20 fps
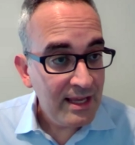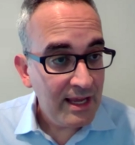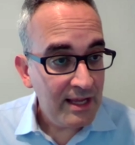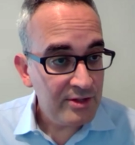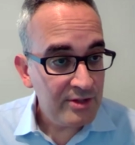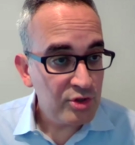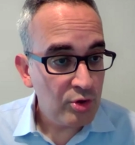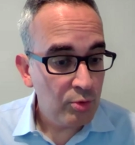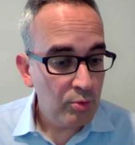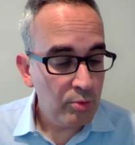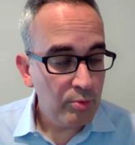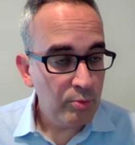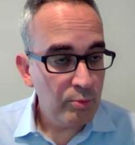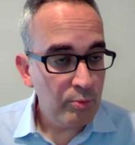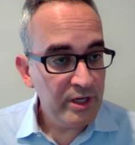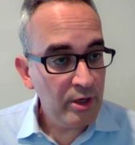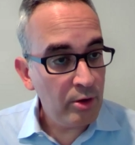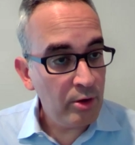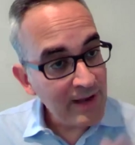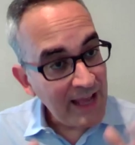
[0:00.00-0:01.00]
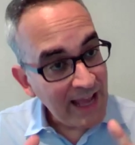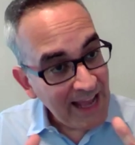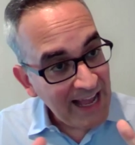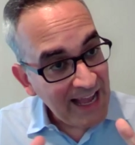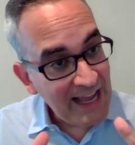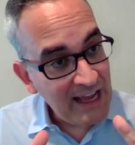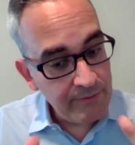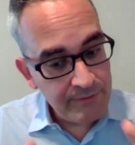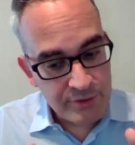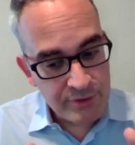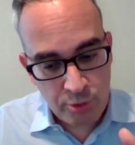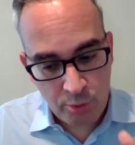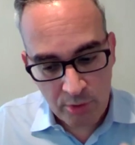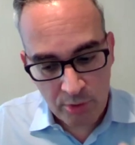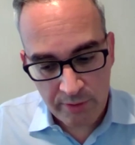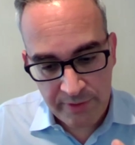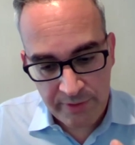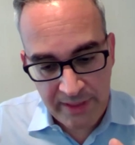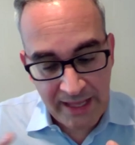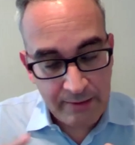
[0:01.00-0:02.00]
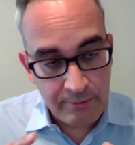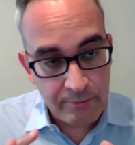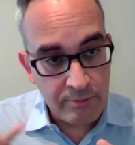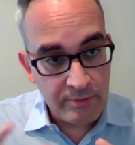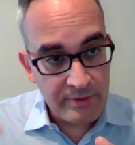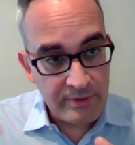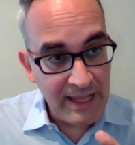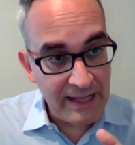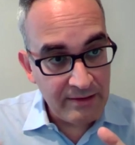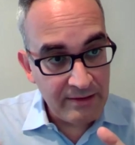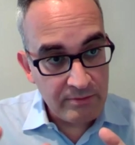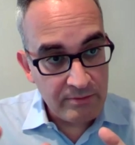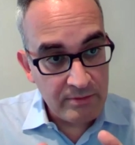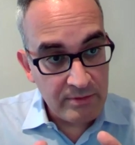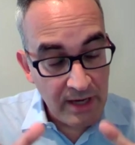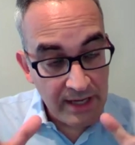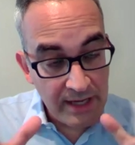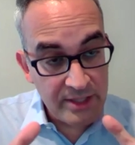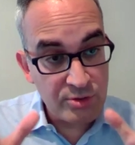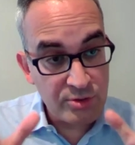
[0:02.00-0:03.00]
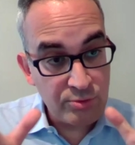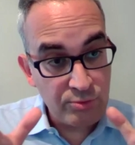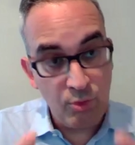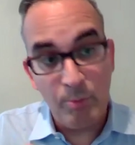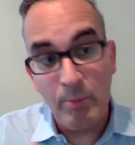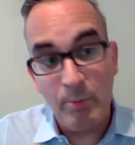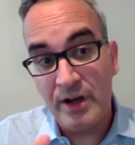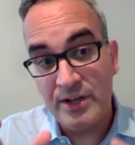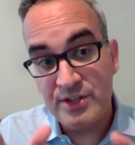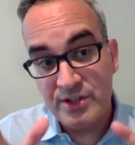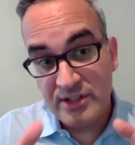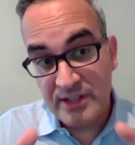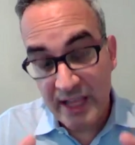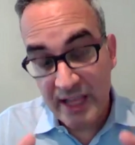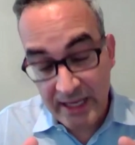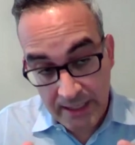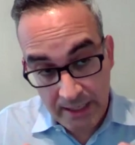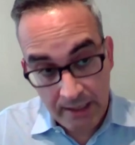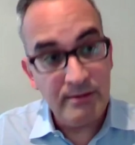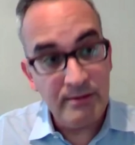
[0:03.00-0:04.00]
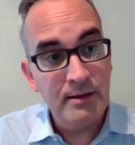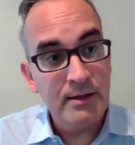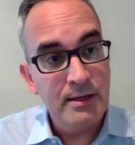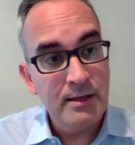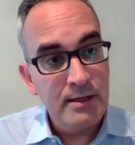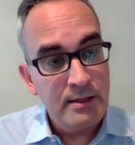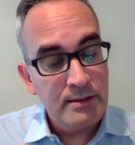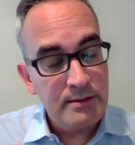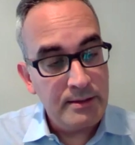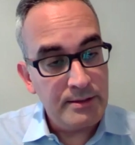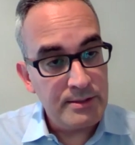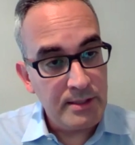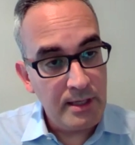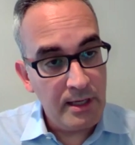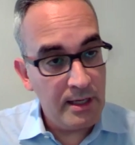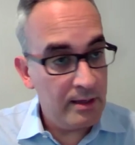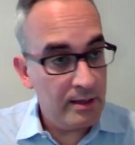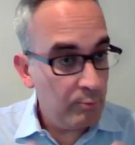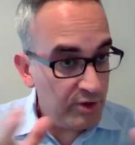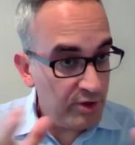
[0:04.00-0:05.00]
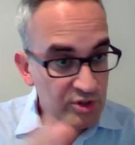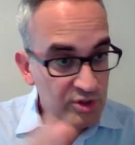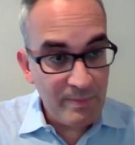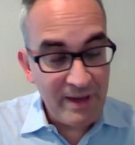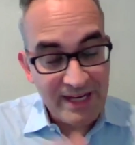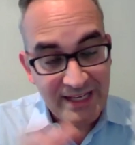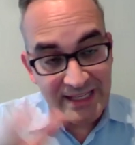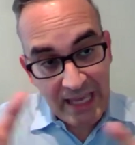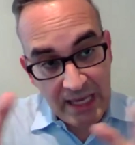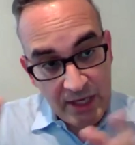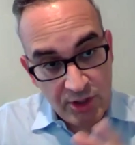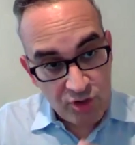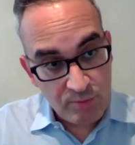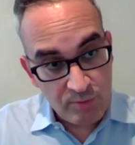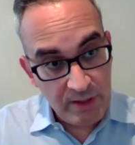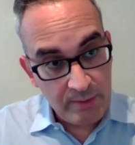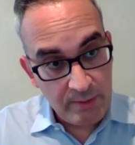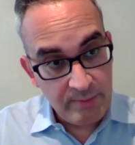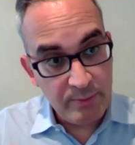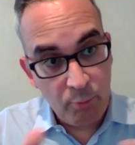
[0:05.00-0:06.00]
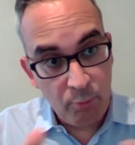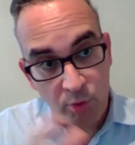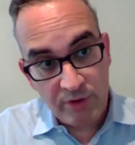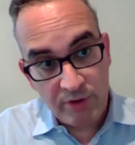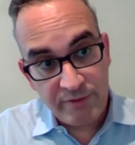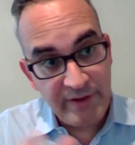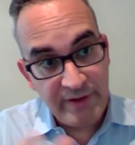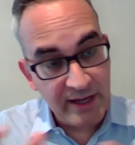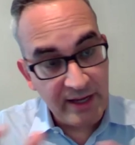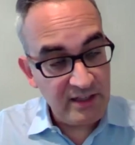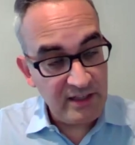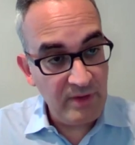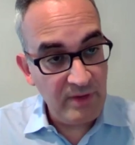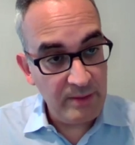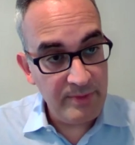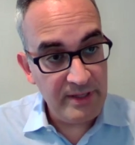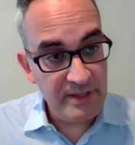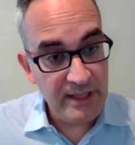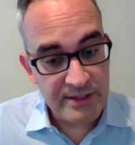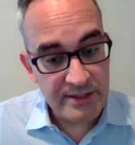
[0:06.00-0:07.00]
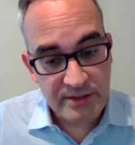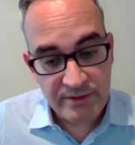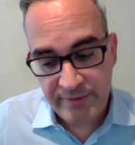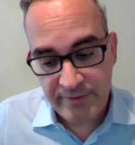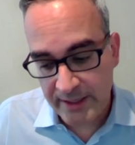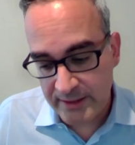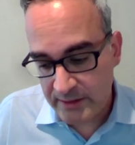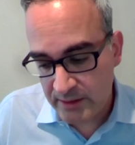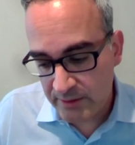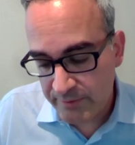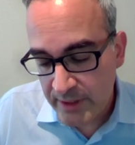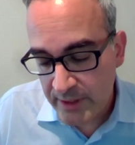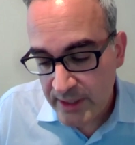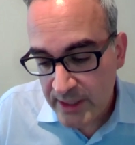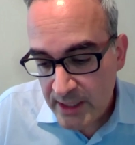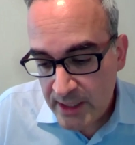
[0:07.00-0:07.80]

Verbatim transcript: And so we don't have sort of that, that nice, robust data to say which medication may be more effective, may be less effective.